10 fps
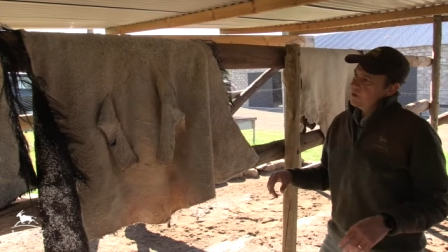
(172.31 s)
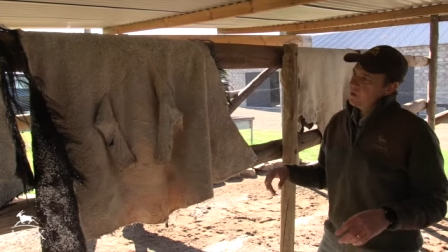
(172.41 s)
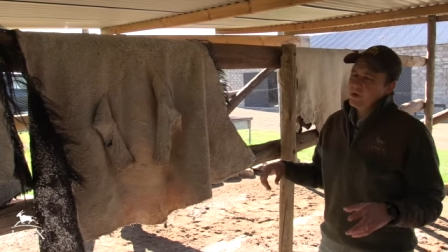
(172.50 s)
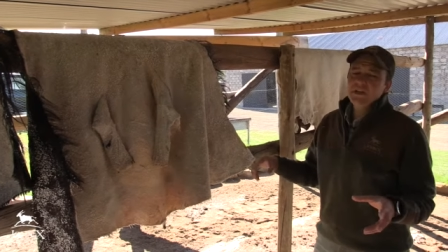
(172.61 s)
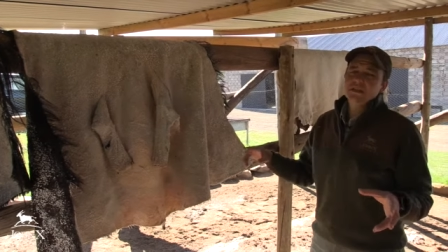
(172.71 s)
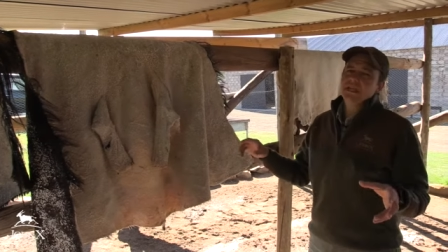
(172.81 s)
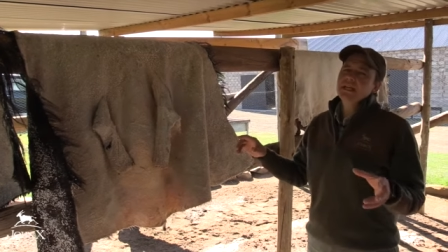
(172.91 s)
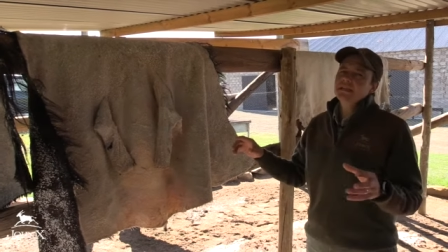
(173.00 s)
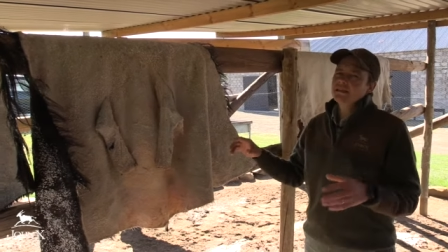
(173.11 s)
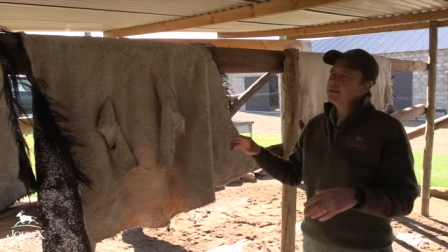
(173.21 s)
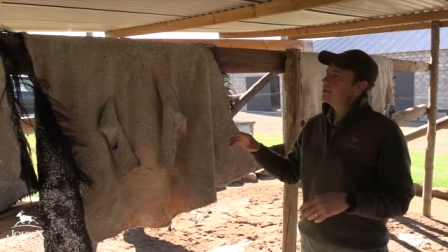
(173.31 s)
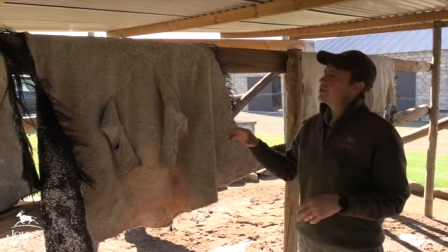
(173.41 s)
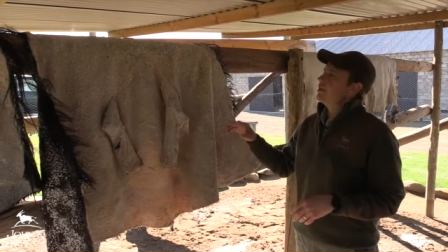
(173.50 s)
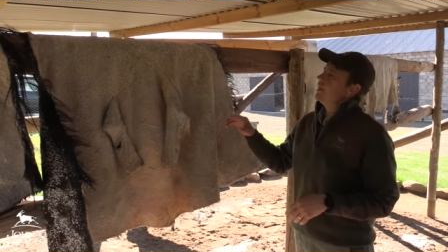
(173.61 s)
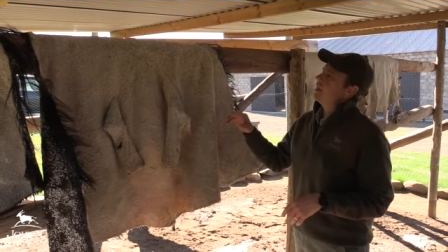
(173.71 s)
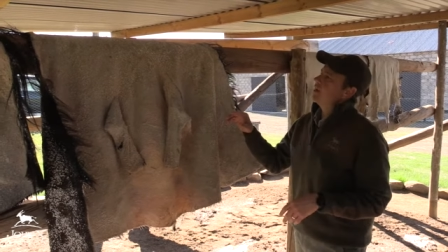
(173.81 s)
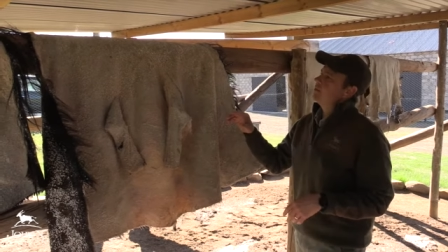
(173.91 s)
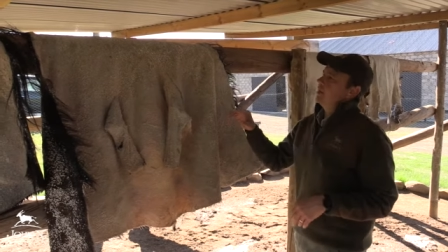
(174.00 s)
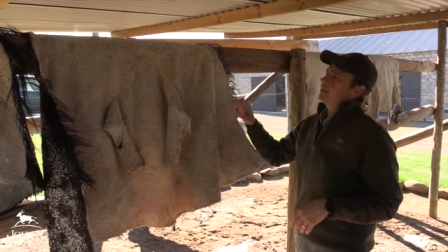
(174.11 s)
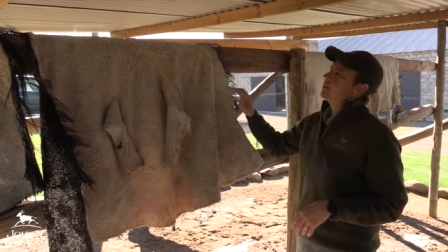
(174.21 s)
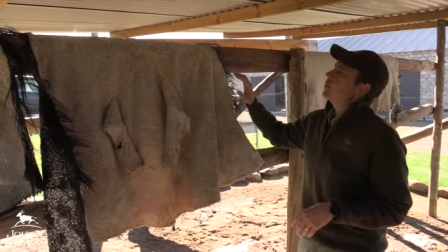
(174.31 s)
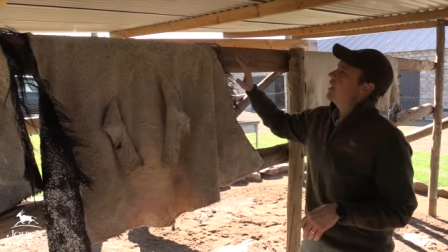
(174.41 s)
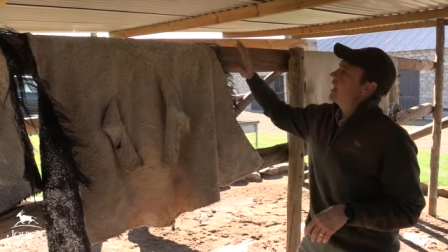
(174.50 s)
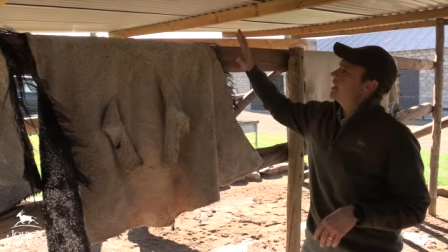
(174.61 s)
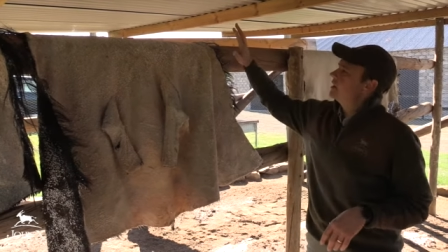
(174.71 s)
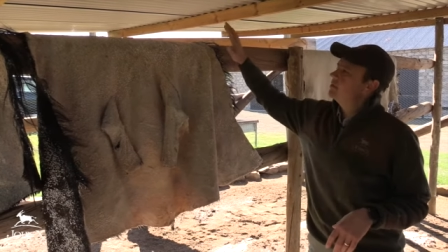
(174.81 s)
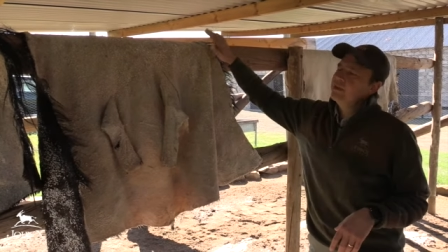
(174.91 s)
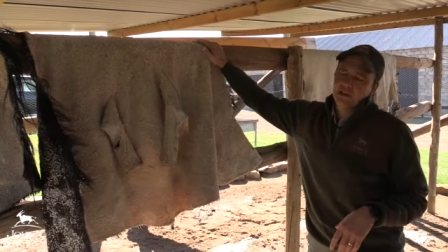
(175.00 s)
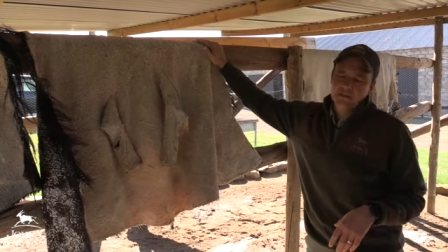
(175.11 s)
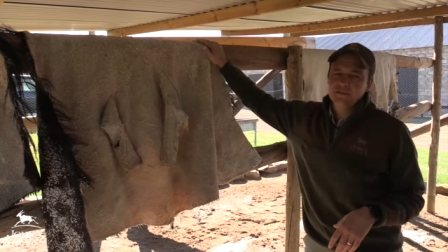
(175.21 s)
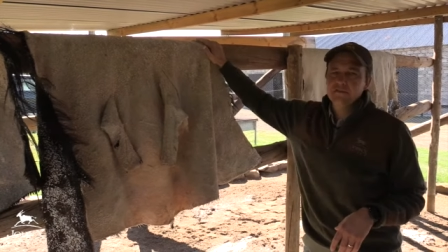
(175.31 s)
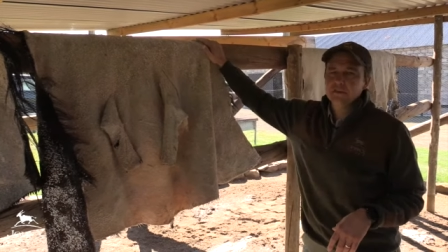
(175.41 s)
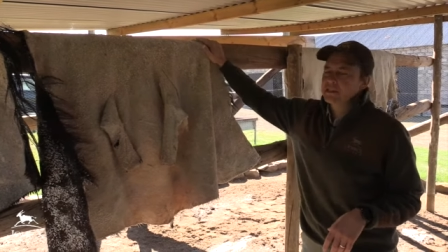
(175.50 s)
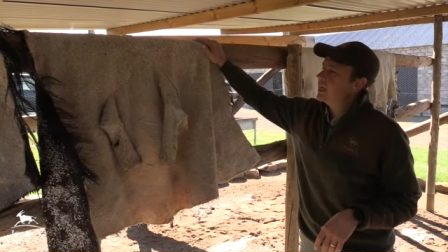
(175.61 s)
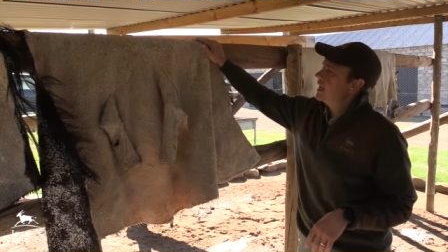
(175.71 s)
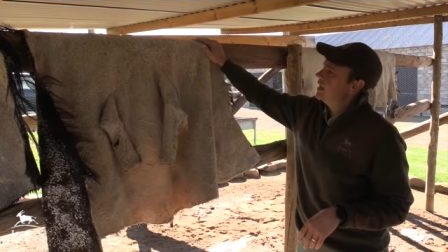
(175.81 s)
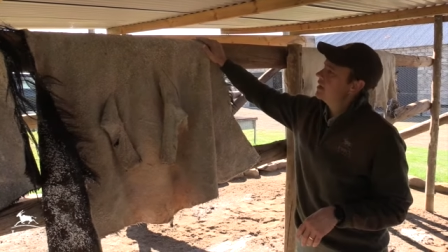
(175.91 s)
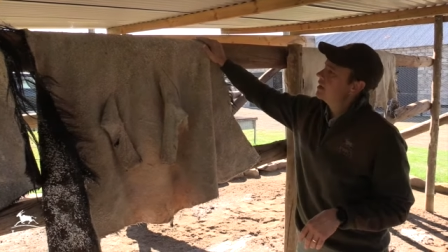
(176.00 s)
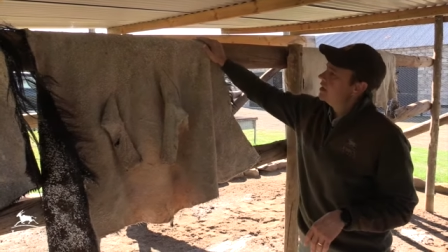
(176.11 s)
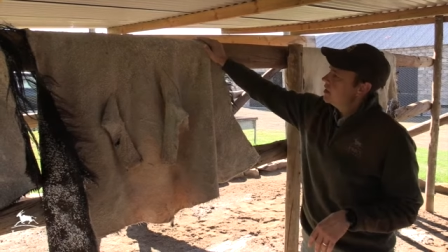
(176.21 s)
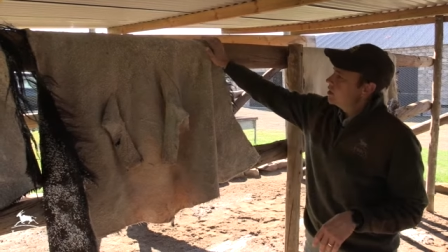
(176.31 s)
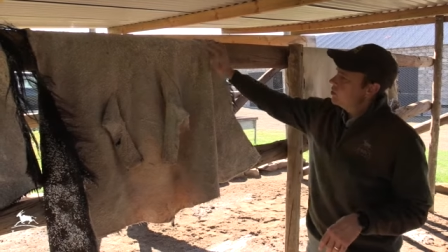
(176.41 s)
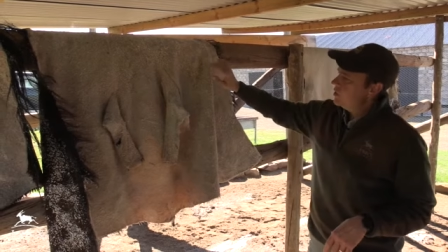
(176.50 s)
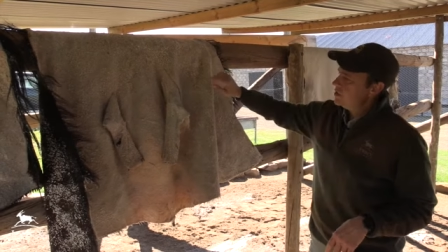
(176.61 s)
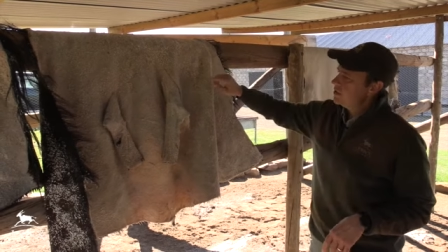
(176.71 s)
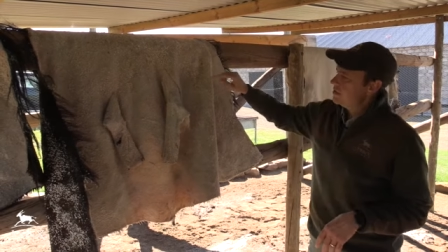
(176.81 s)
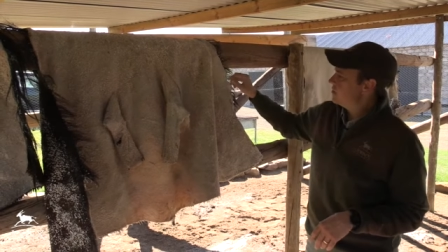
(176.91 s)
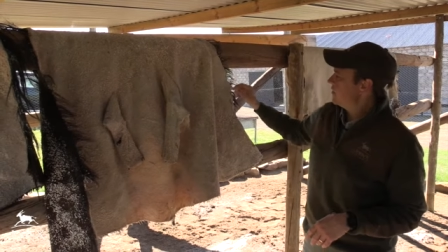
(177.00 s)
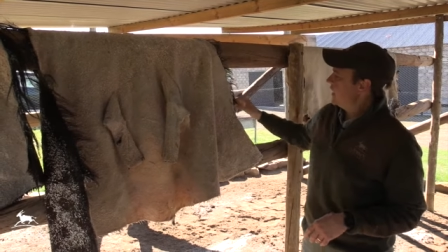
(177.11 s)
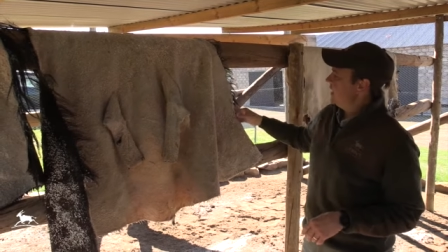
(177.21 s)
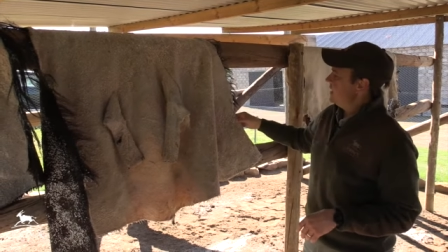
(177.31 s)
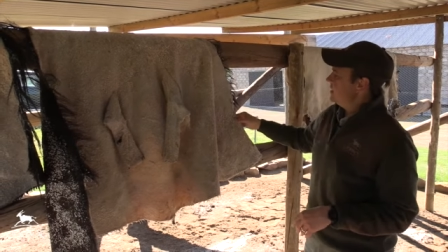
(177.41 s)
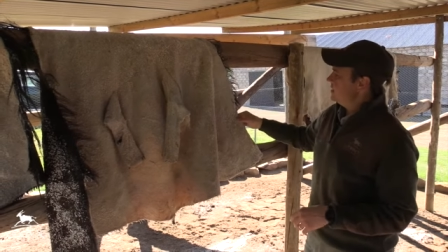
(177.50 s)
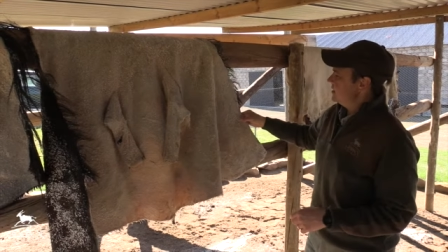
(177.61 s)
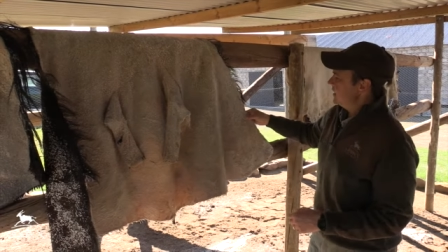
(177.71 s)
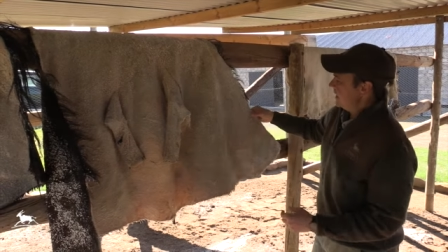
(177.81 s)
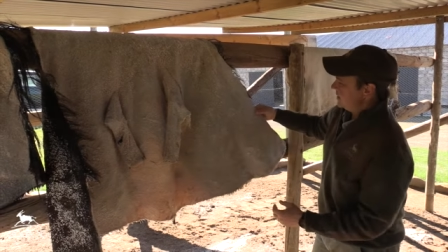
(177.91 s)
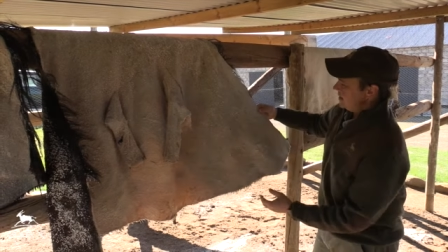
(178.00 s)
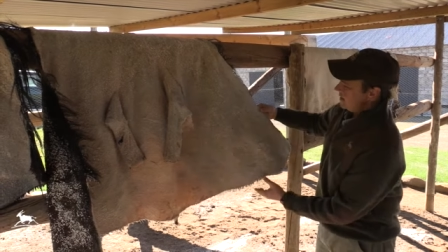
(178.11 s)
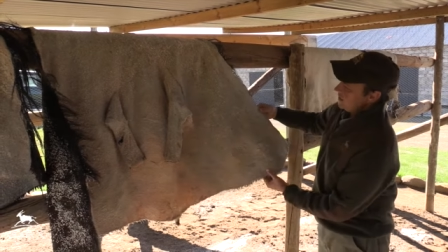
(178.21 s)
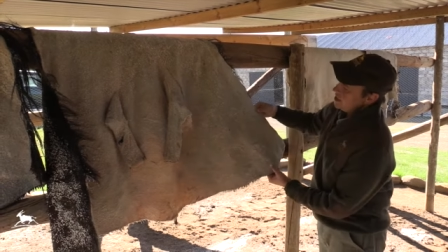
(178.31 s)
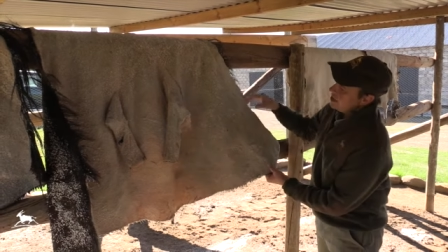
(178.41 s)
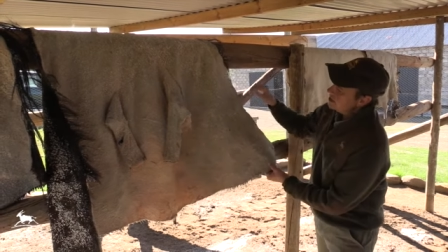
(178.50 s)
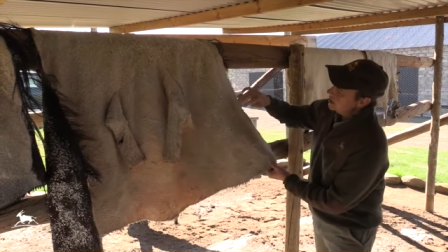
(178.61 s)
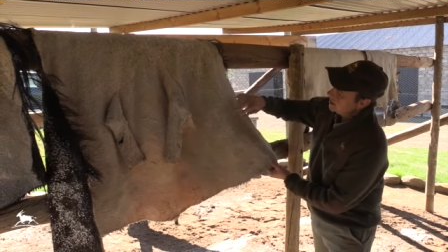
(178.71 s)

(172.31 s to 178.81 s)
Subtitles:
When the skins initially come out and we hang them here on the first day, what you'll find is that there is